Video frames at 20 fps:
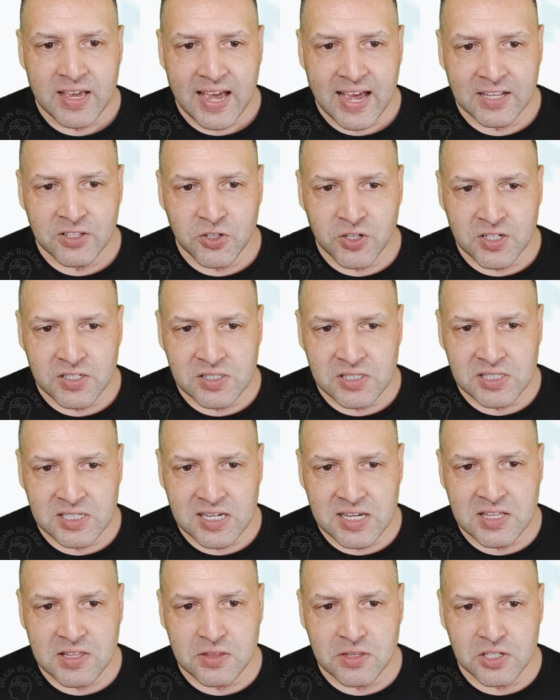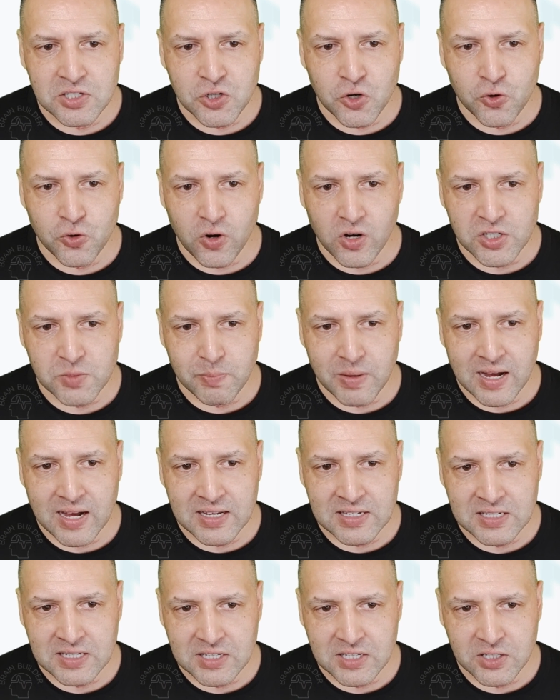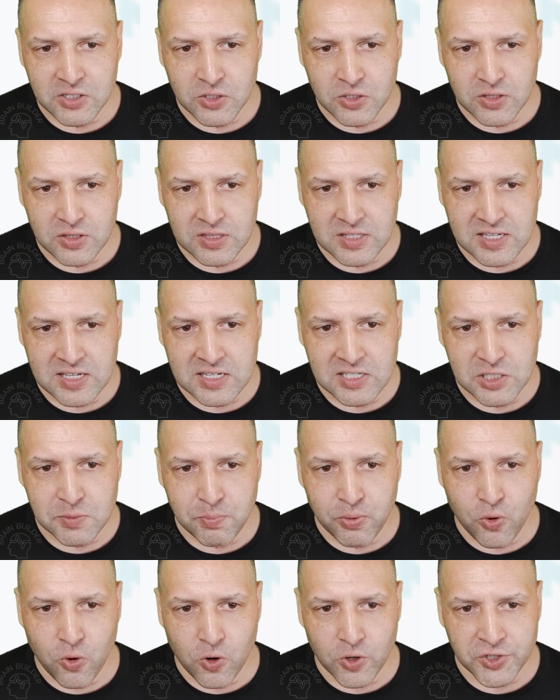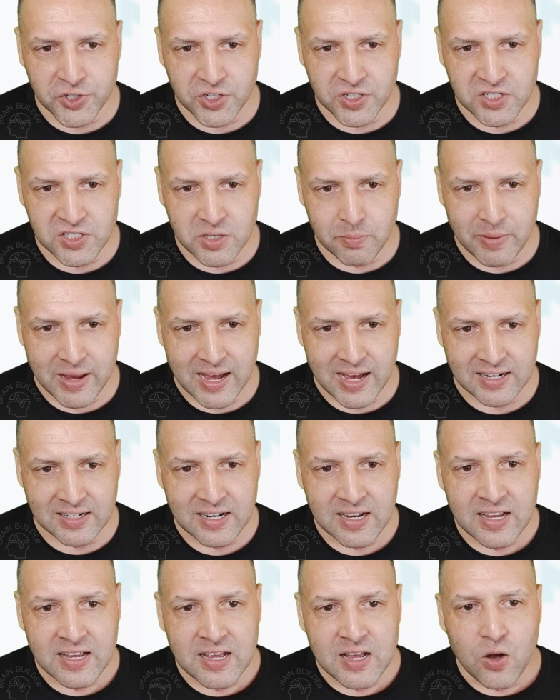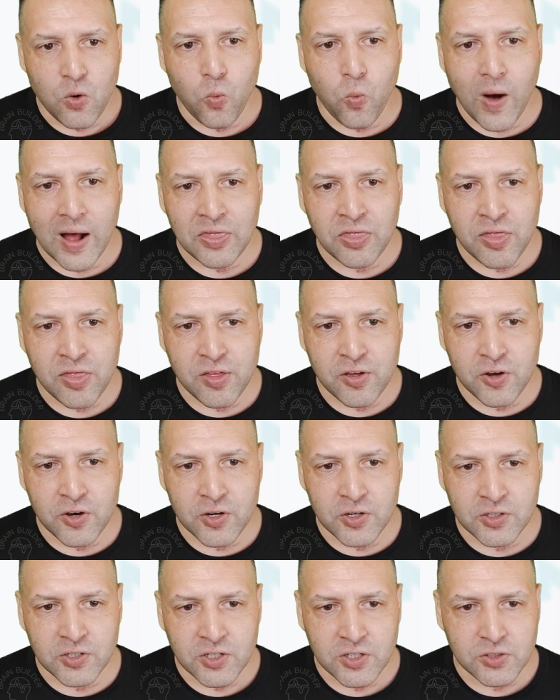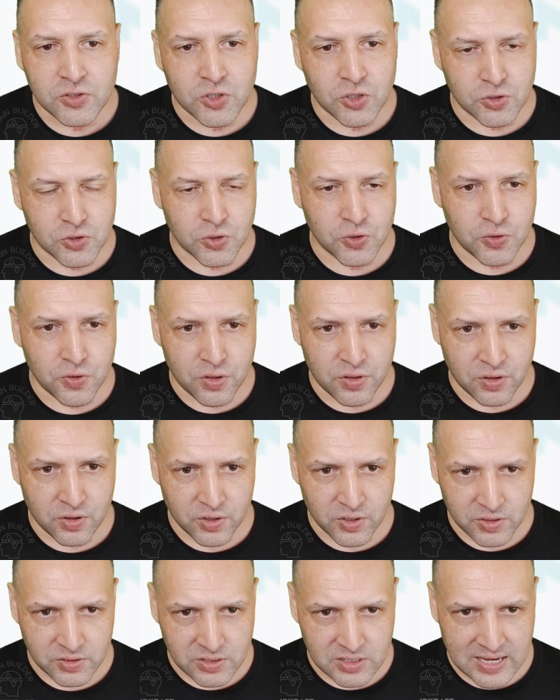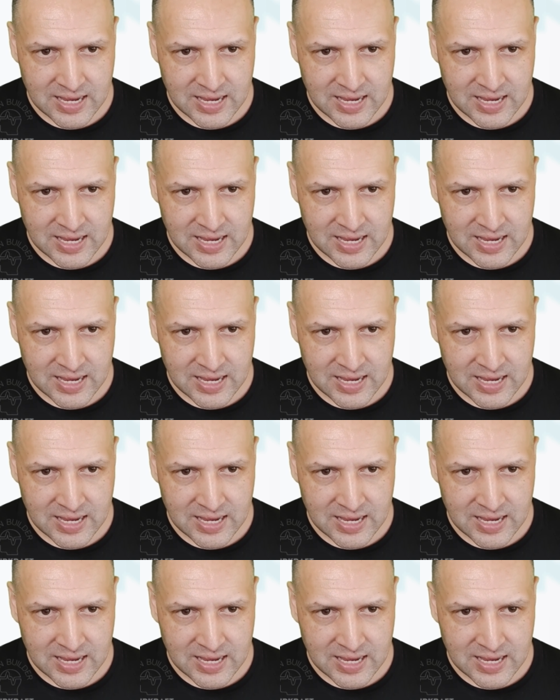And you can see this crossbar here, this portion is about 1/3 to 2/3.